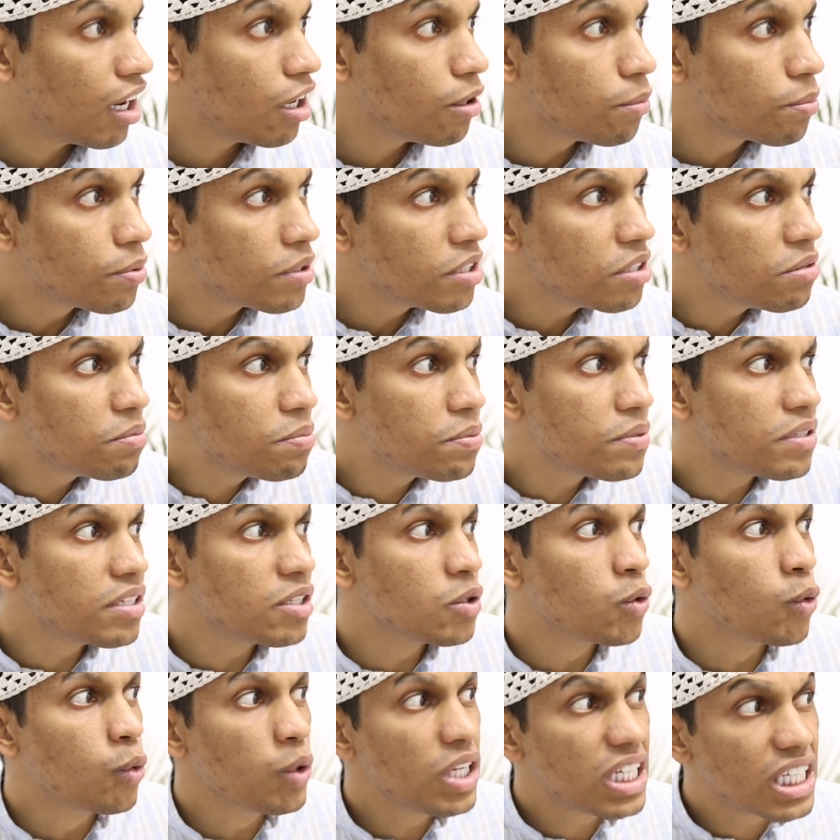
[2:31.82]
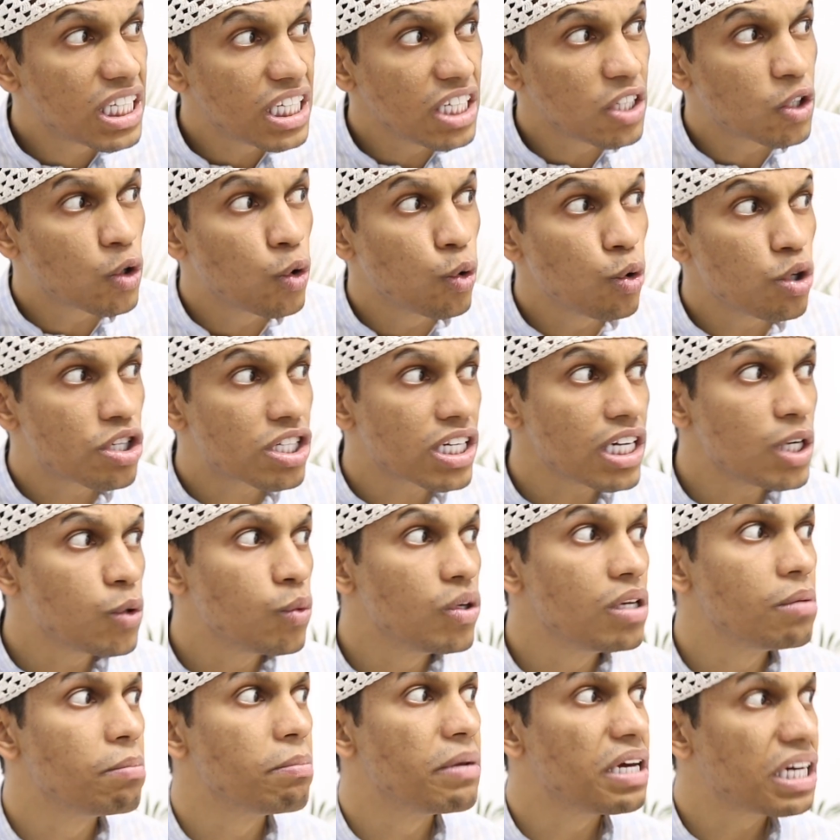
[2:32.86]
Habibi, Vicky Kaushal
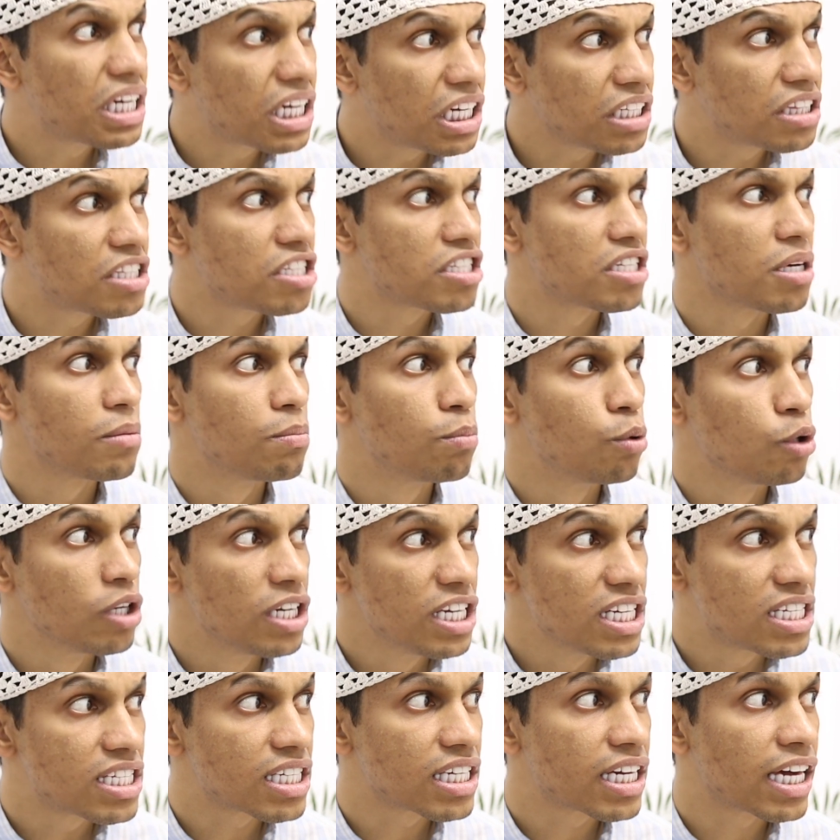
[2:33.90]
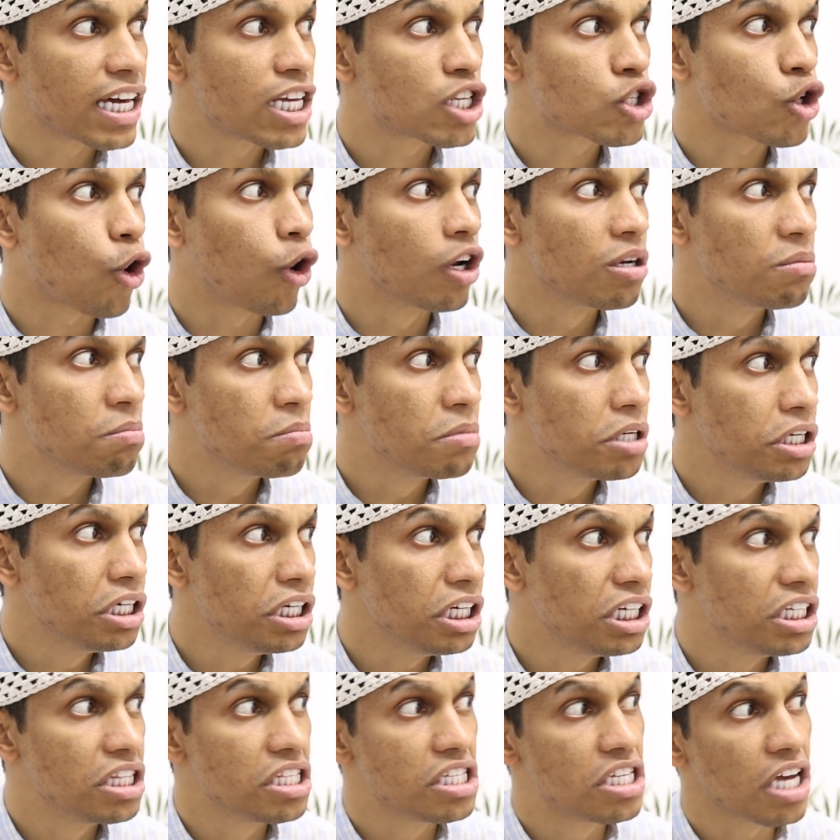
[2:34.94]
will make it the police case on me
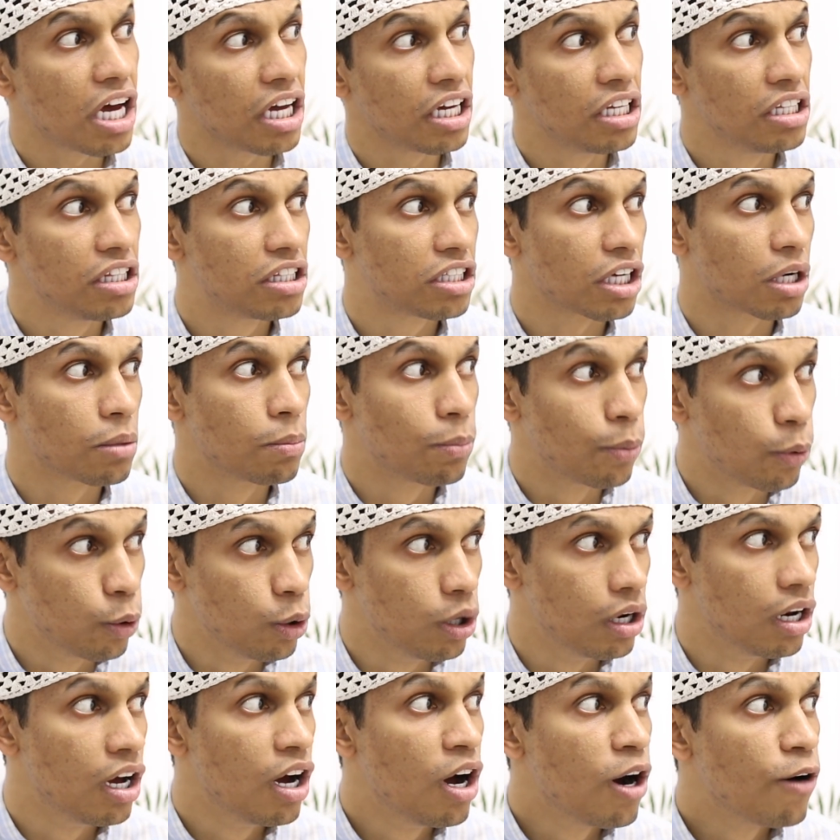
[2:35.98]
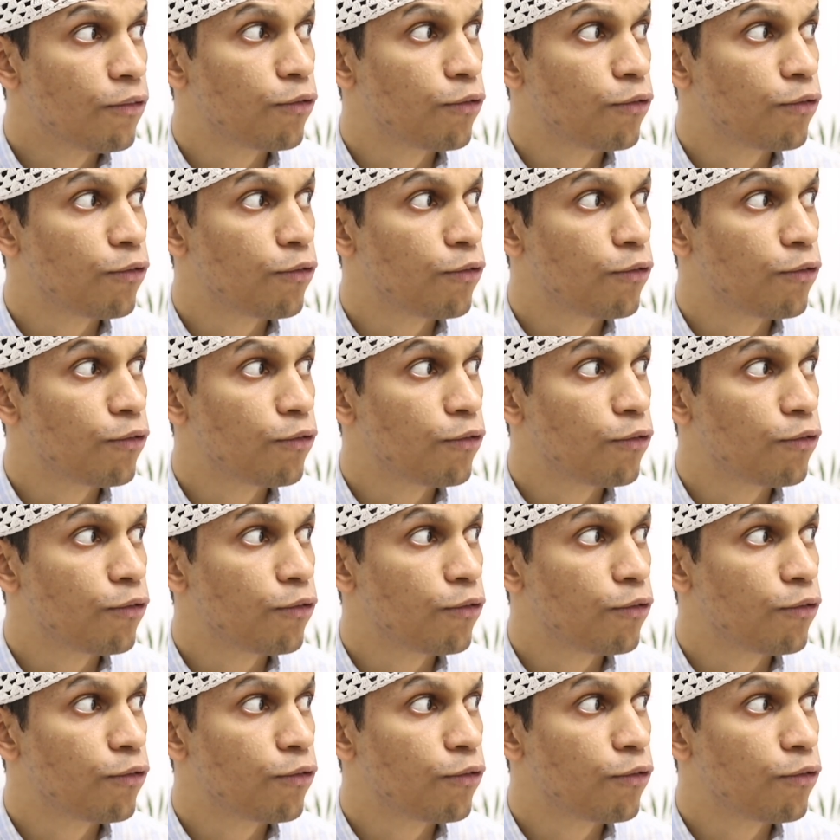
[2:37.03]
in the Interpol